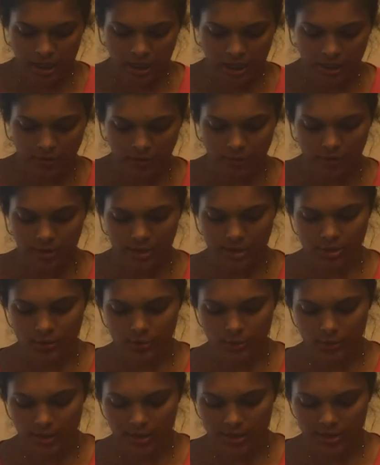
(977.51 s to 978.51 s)

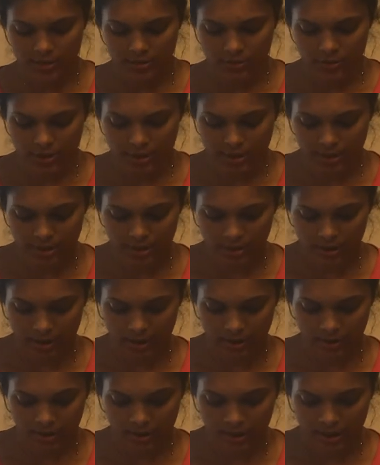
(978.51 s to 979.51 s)
increased venous return,
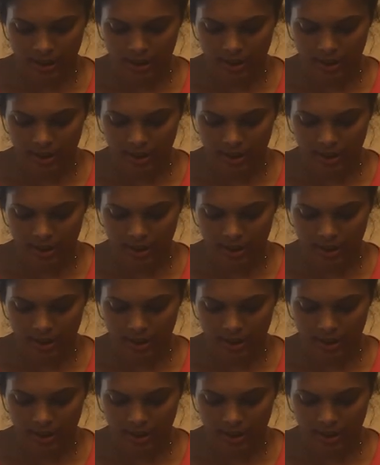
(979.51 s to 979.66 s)
and